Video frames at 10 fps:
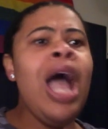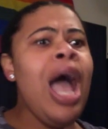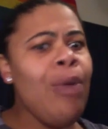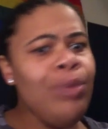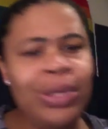
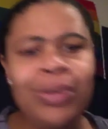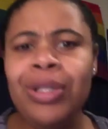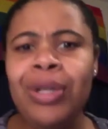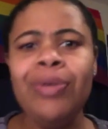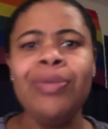I would sue the
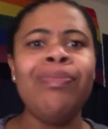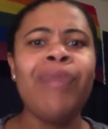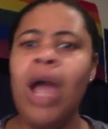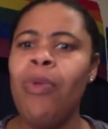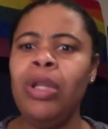school.
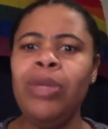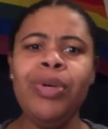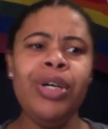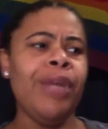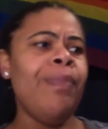I really
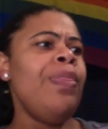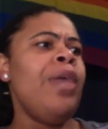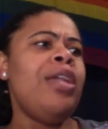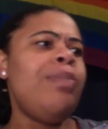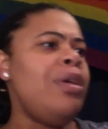would.
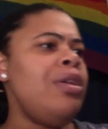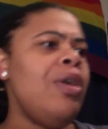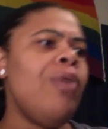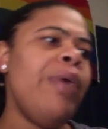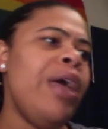And depending
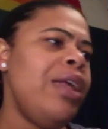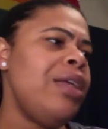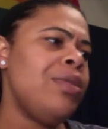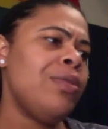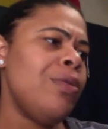on where it
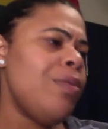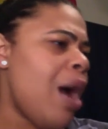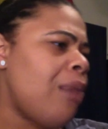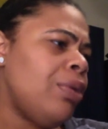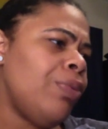is, the school
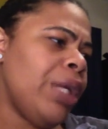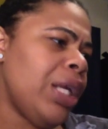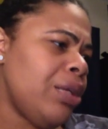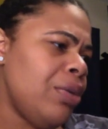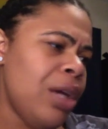probably
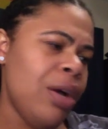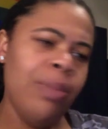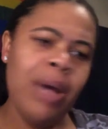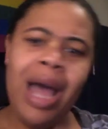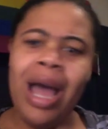win, you know,
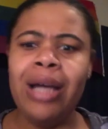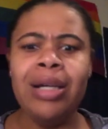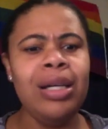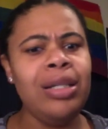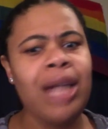but
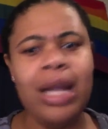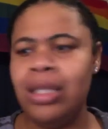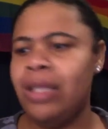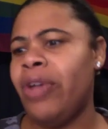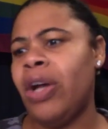I
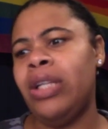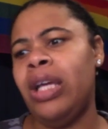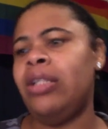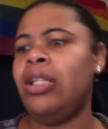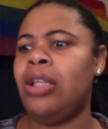just found
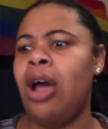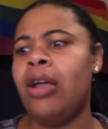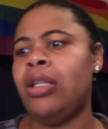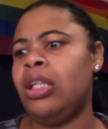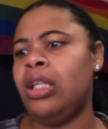that
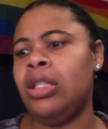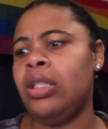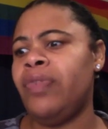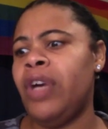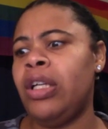disheartening and
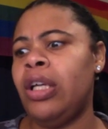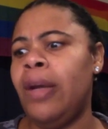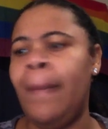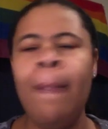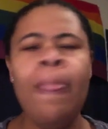just fucked up.